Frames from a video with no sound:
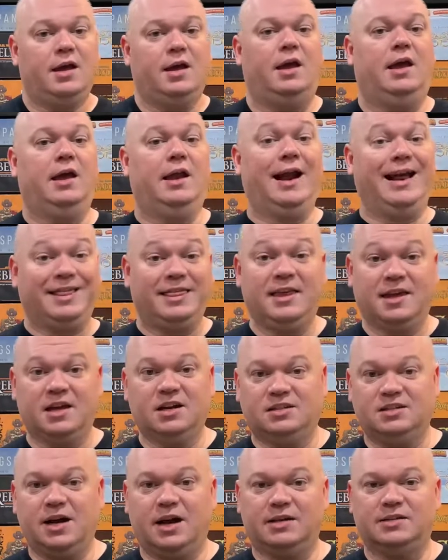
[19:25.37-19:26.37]
And I think
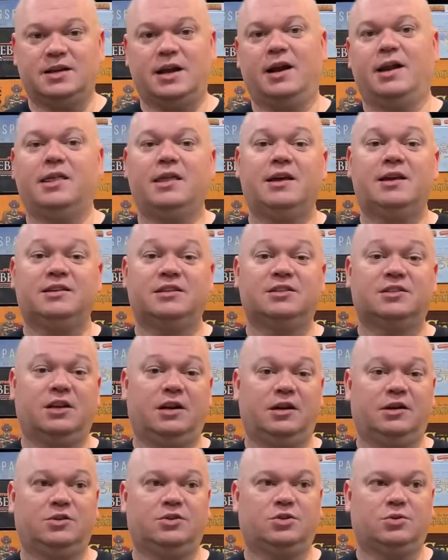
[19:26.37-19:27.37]
it does, and I think it does an
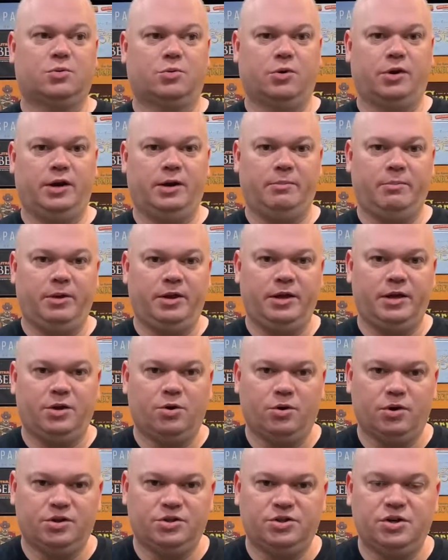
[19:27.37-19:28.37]
extremely
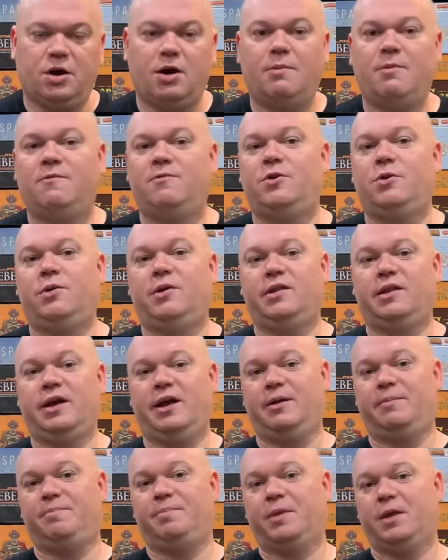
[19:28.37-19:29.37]
good job of doing
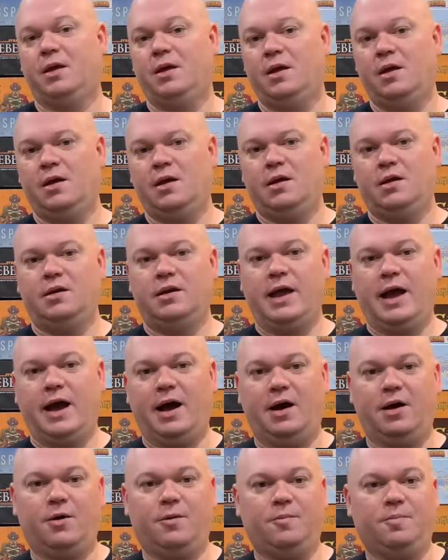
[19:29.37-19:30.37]
that.
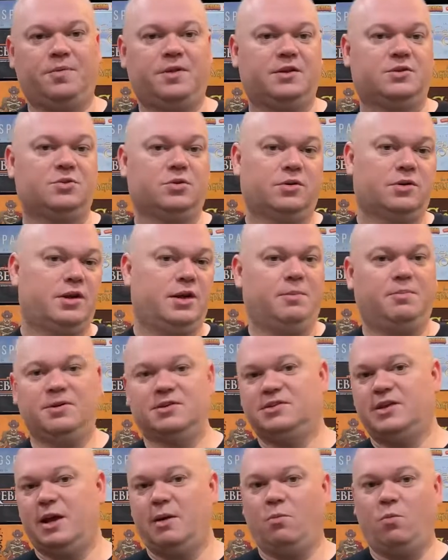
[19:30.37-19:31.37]
Now, this will keep the
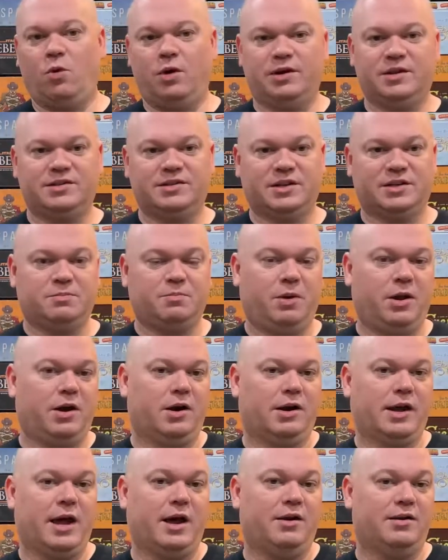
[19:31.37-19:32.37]
same one to six
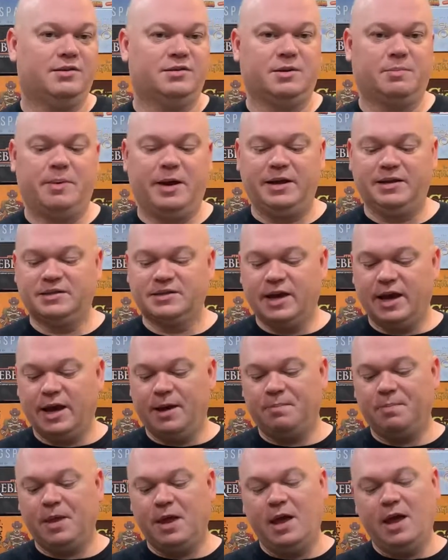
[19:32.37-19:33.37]
player count as the base
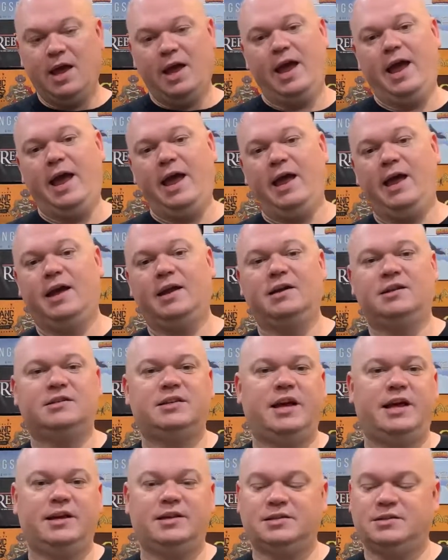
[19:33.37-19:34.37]
game, and it
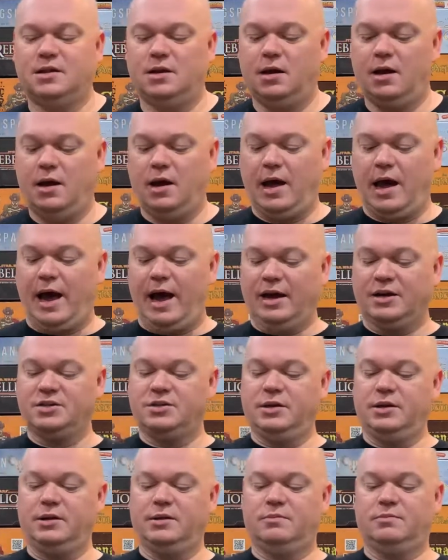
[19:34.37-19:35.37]
takes
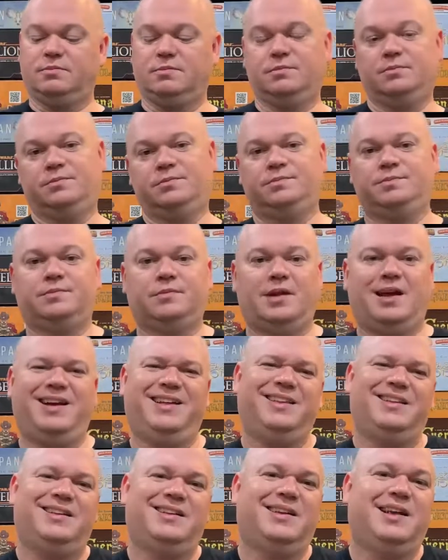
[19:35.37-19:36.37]
actually, I
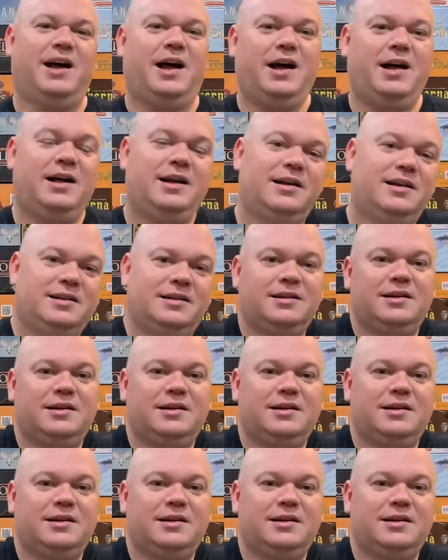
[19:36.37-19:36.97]
think, uh,